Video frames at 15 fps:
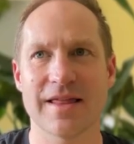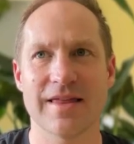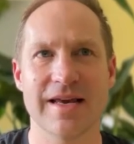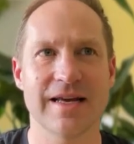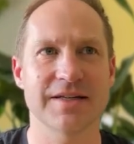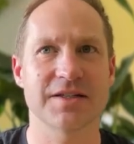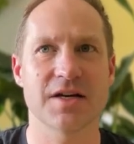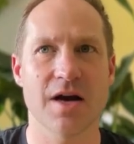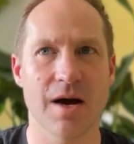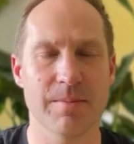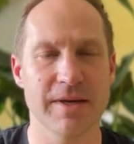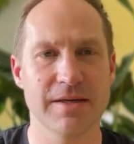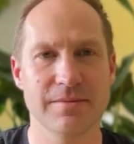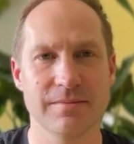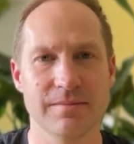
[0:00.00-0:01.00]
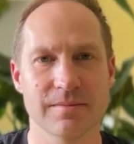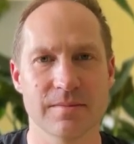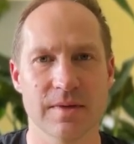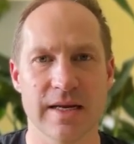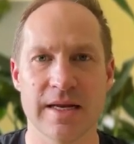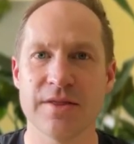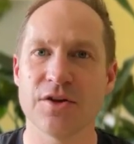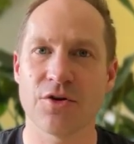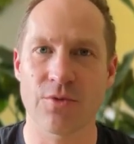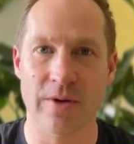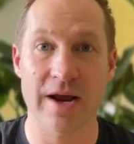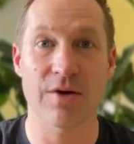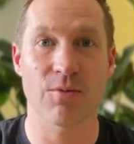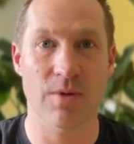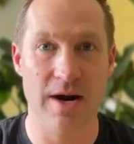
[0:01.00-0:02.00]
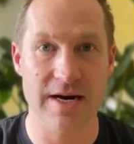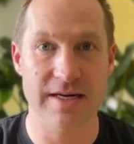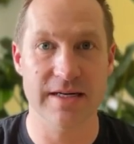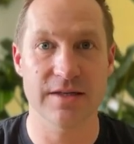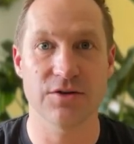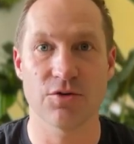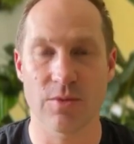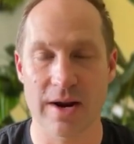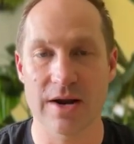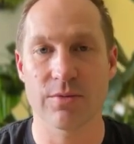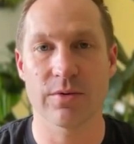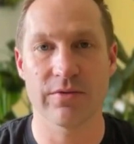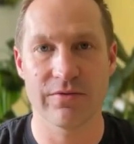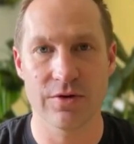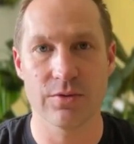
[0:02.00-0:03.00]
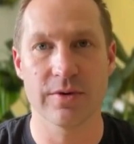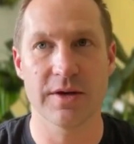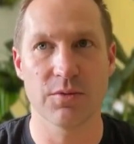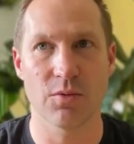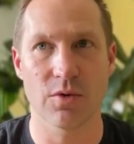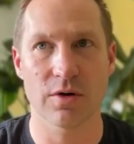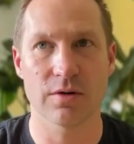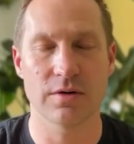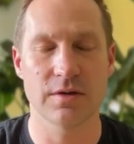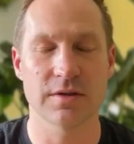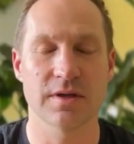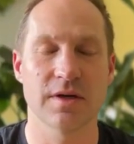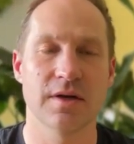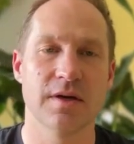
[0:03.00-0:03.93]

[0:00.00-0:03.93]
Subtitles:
think is coming in the grant writing, grant reviewing world.